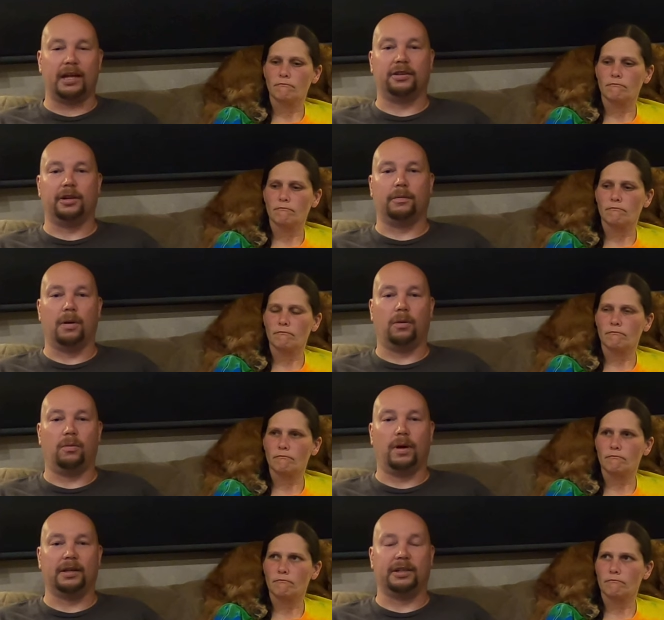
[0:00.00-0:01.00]
Speaker 1: sites here
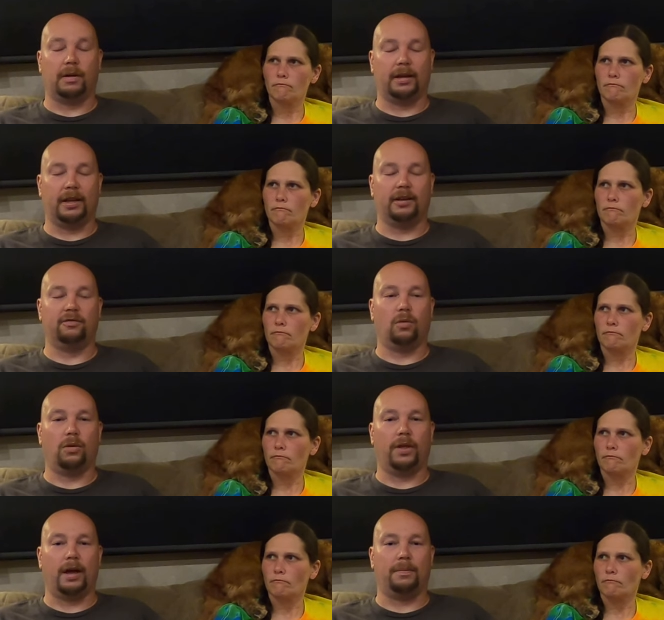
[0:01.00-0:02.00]
both ways, so I did
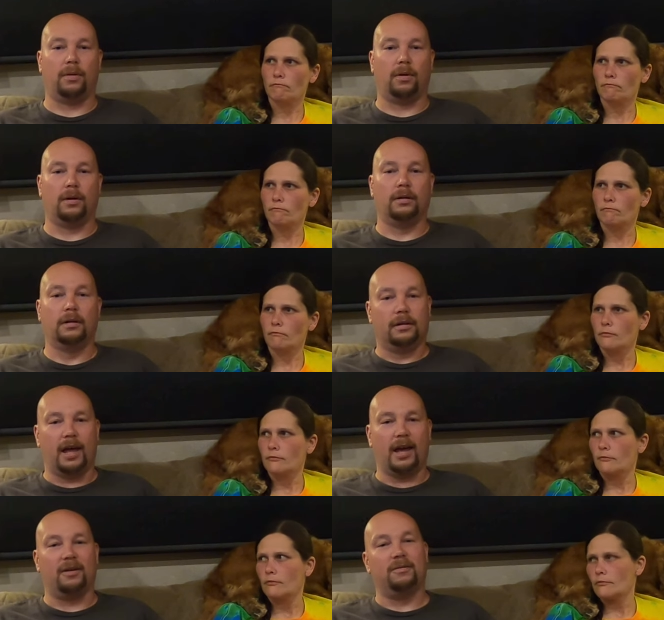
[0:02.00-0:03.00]
enjoy that part.
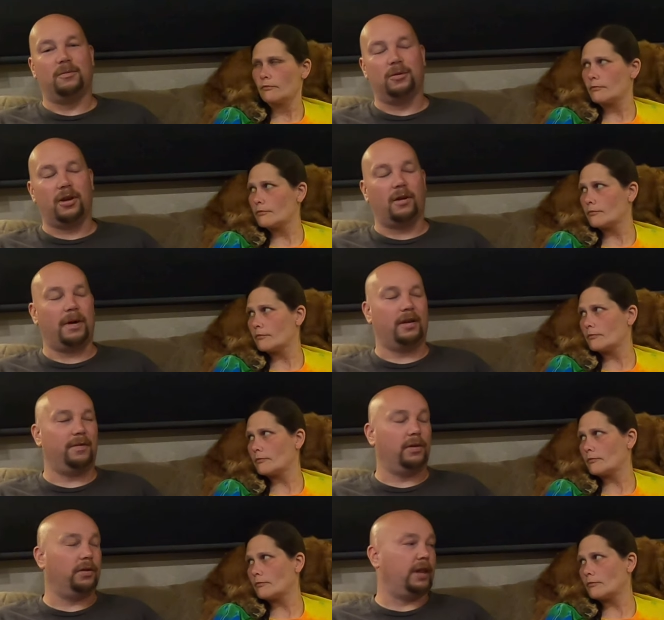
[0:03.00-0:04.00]
Now, we'll talk about
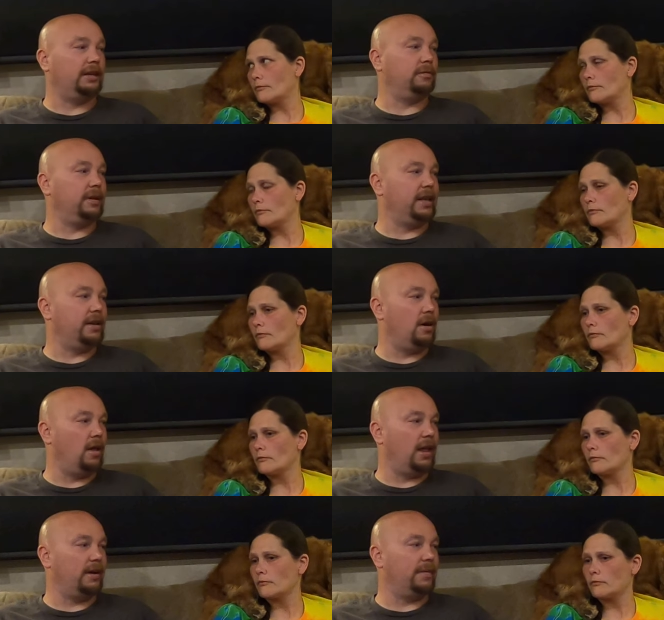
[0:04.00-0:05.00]
a few of the things we did
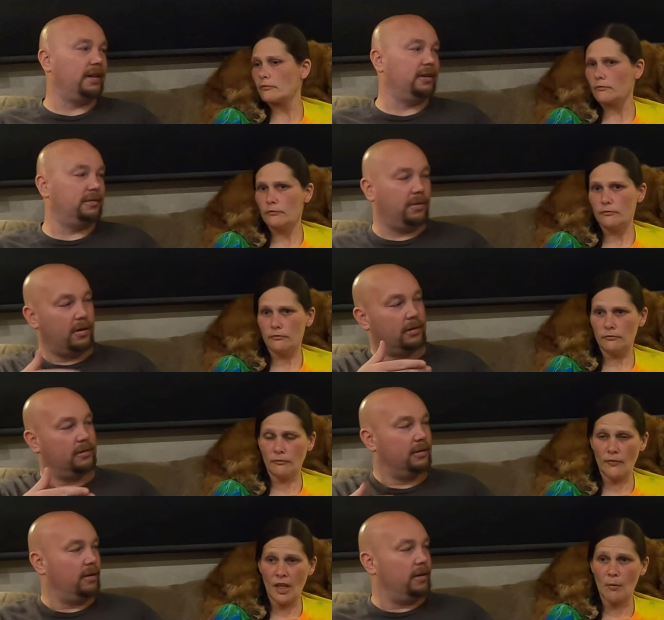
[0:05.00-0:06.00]
not like about this park.
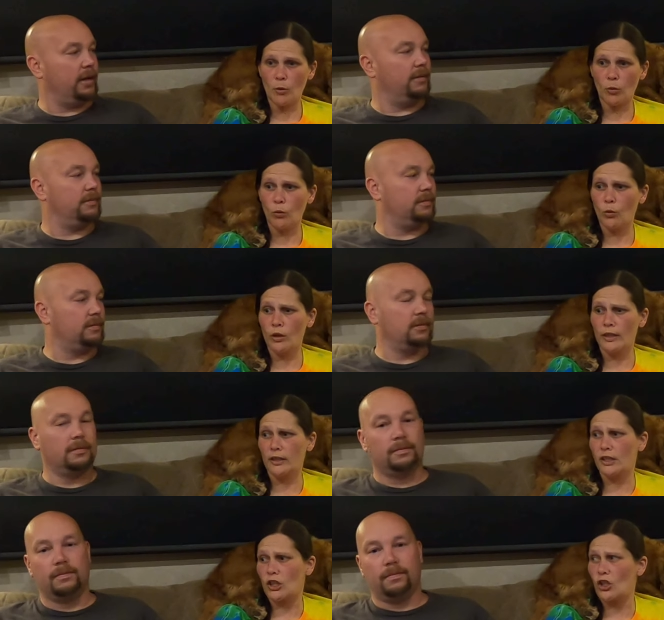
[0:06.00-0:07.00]
Speaker 2: Number
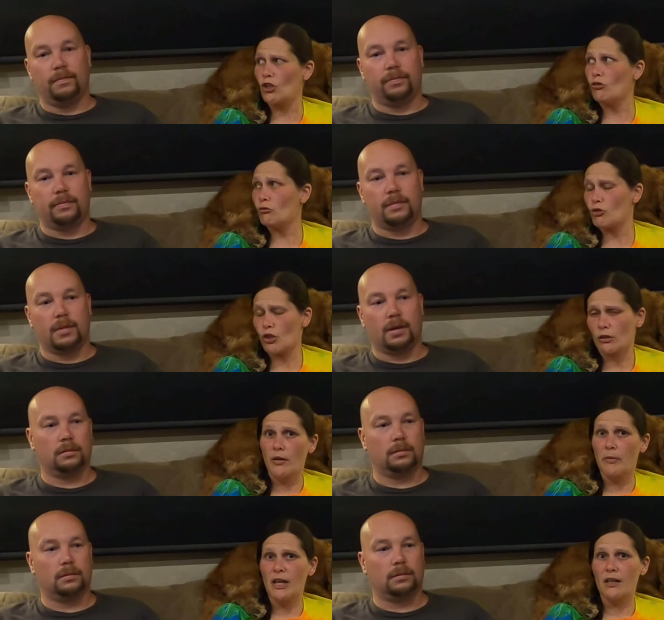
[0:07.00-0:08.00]
one, huge,
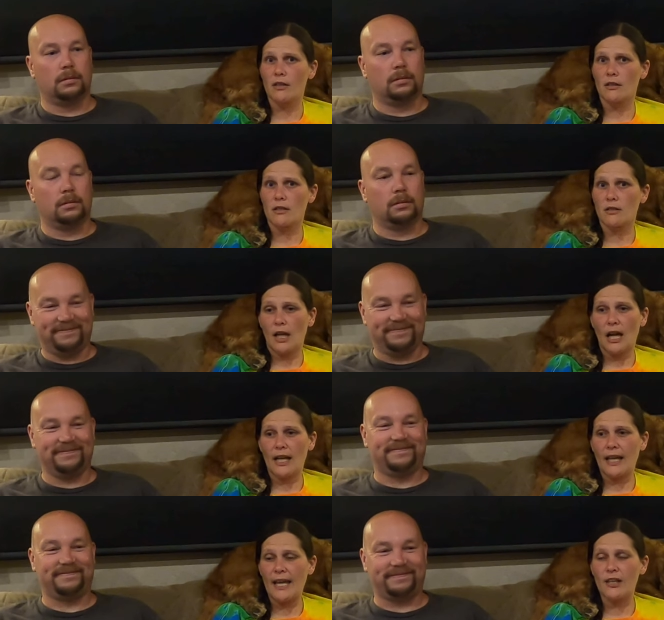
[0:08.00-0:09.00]
the bugs.
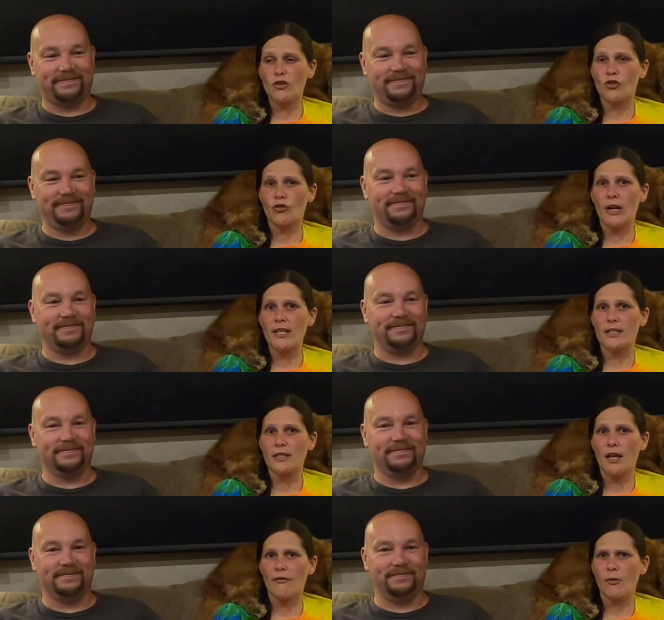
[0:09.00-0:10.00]
I can't
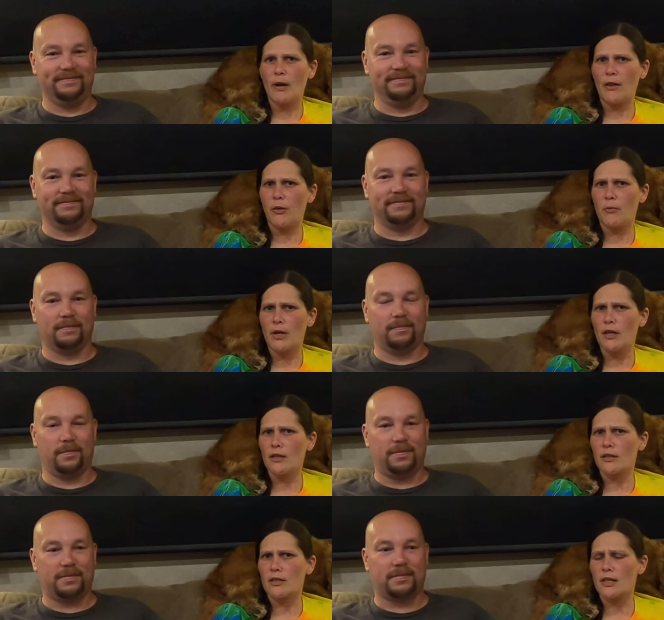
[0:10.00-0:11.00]
stress enough about the
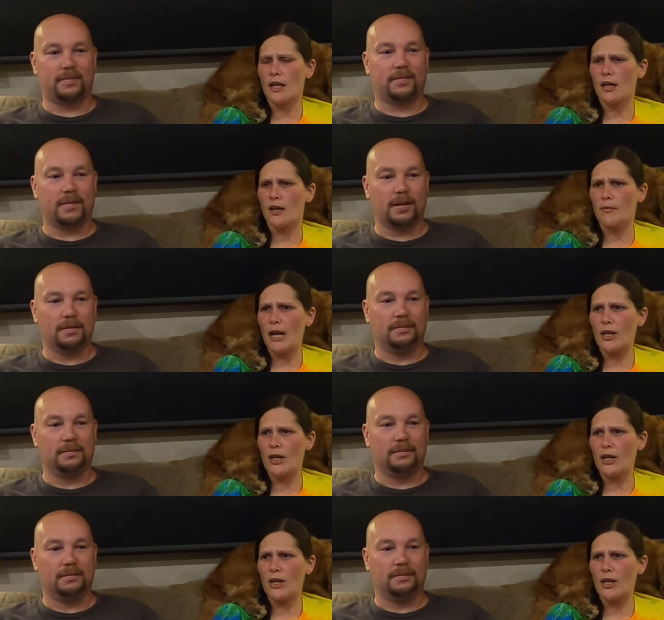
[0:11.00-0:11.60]
bugs. Um,